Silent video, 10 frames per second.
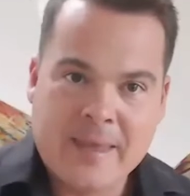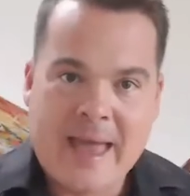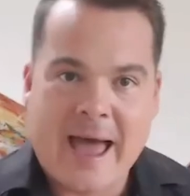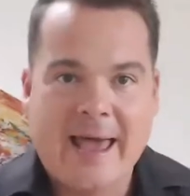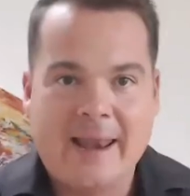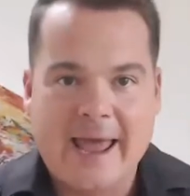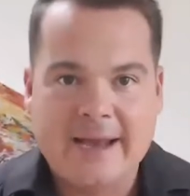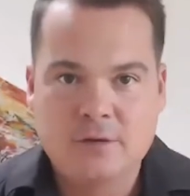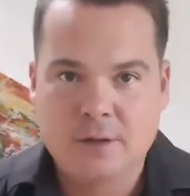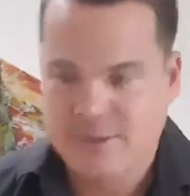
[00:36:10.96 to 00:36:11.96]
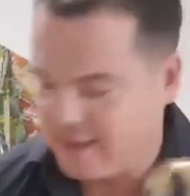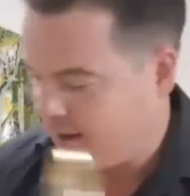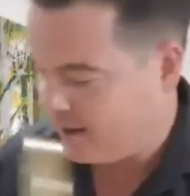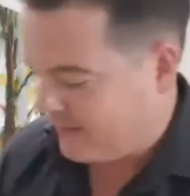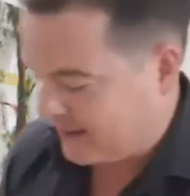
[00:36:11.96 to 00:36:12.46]
I like to think
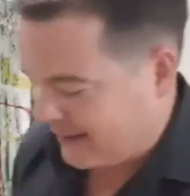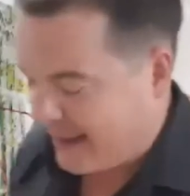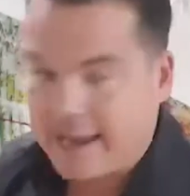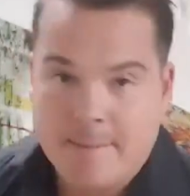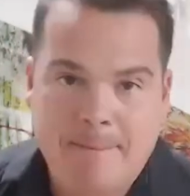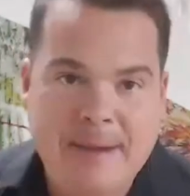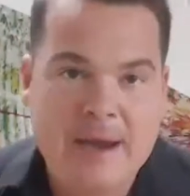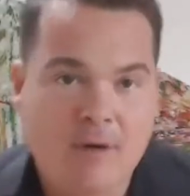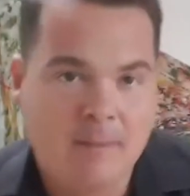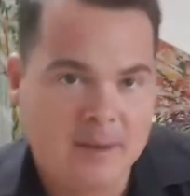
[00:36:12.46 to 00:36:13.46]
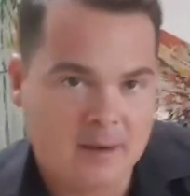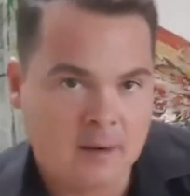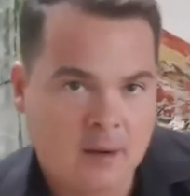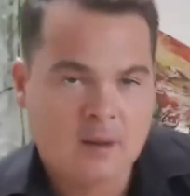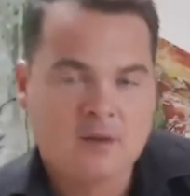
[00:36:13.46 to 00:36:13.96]
of it like a pyramid.
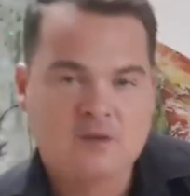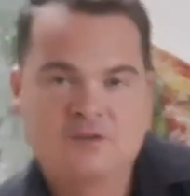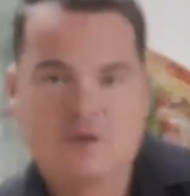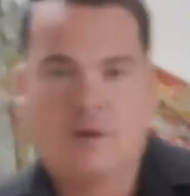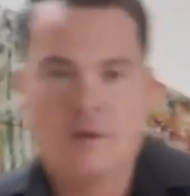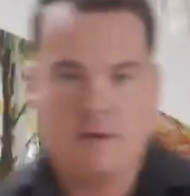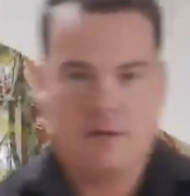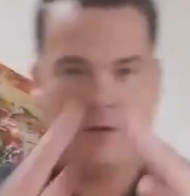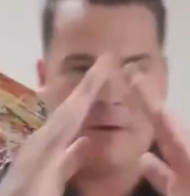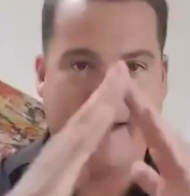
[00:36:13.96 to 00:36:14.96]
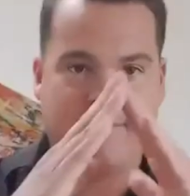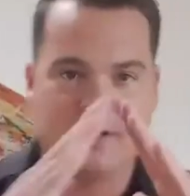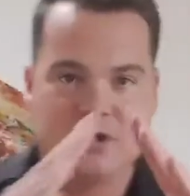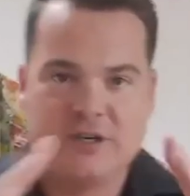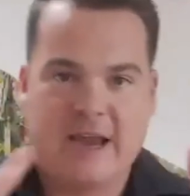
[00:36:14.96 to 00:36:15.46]
So you have the
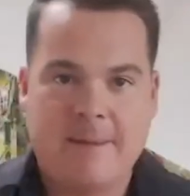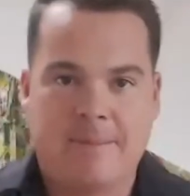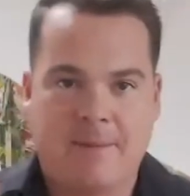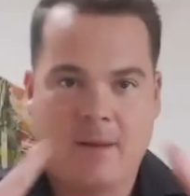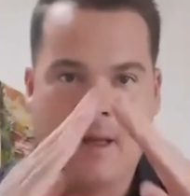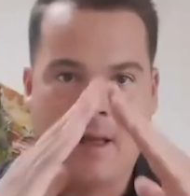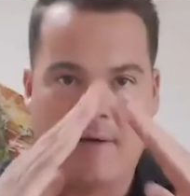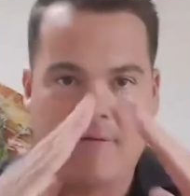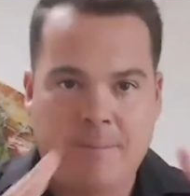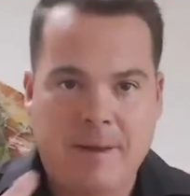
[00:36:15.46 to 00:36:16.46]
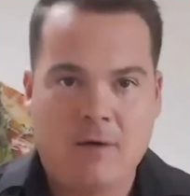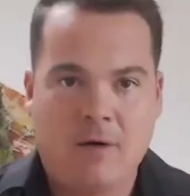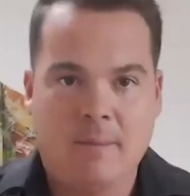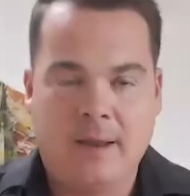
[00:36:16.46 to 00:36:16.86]
shape of a pyramid.